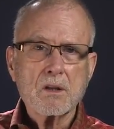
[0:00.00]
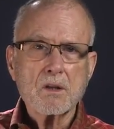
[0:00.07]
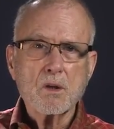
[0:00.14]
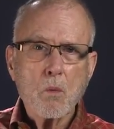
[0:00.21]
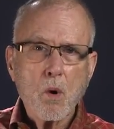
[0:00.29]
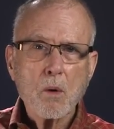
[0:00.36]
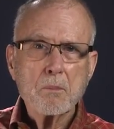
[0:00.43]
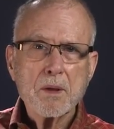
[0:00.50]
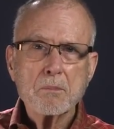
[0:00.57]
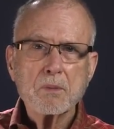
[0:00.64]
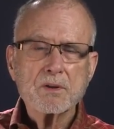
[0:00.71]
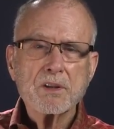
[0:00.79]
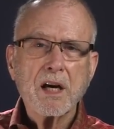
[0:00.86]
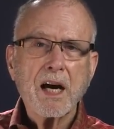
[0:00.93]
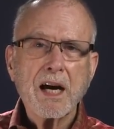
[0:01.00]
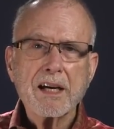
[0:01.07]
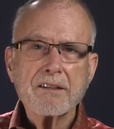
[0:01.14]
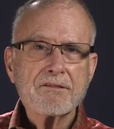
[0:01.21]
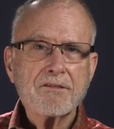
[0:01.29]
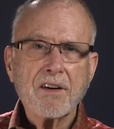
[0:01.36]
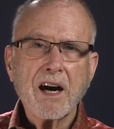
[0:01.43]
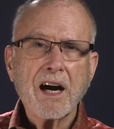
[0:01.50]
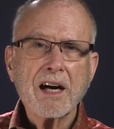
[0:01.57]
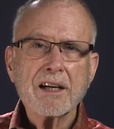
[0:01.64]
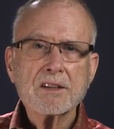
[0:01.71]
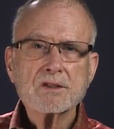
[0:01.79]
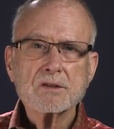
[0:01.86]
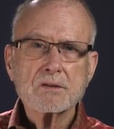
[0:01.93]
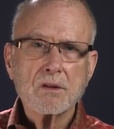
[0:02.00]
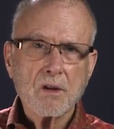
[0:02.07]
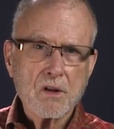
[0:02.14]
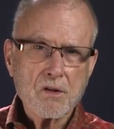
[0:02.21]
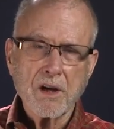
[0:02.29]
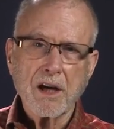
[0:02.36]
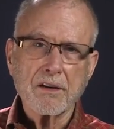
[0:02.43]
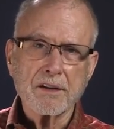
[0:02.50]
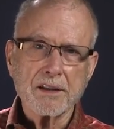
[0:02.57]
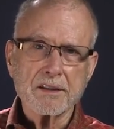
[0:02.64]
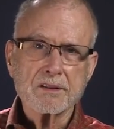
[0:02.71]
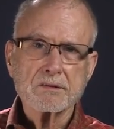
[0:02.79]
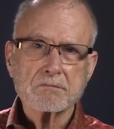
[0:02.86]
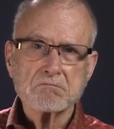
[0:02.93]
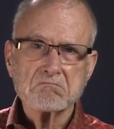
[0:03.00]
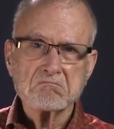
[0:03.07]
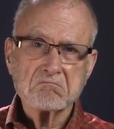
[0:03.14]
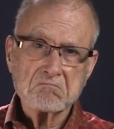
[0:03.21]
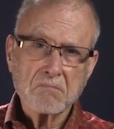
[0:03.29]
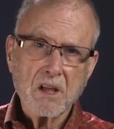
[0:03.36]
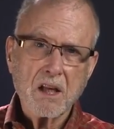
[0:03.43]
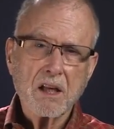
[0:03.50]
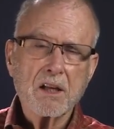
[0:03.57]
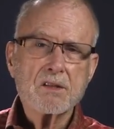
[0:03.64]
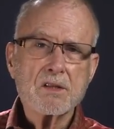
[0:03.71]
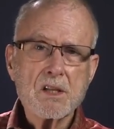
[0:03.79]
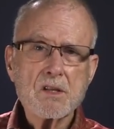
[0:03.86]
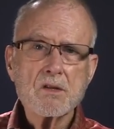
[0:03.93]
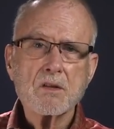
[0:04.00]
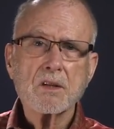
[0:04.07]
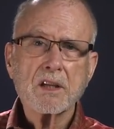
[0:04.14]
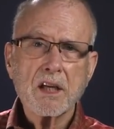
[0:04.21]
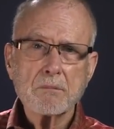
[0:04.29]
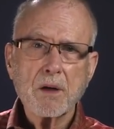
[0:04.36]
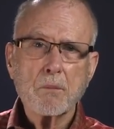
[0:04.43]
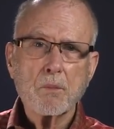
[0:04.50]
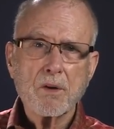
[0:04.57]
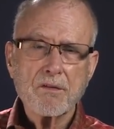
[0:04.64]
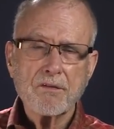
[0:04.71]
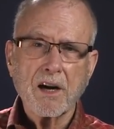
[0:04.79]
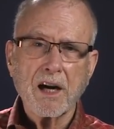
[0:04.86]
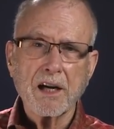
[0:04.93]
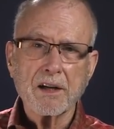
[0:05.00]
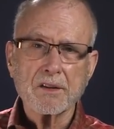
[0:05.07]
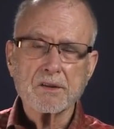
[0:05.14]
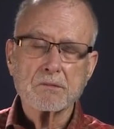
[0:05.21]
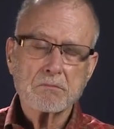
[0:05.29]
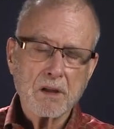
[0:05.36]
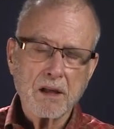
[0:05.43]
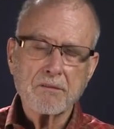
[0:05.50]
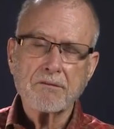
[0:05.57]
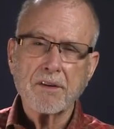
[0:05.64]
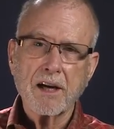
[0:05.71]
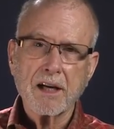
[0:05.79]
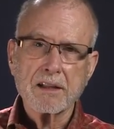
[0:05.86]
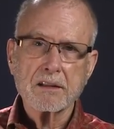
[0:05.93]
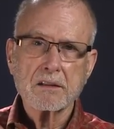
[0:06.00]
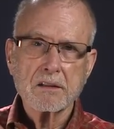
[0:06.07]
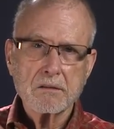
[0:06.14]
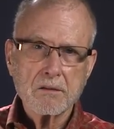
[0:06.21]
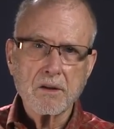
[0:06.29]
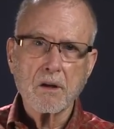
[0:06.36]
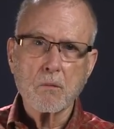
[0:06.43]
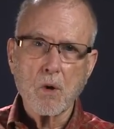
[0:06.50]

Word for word: Do more people die in fires or drownings? It's easier to come up with fires, but in fact, there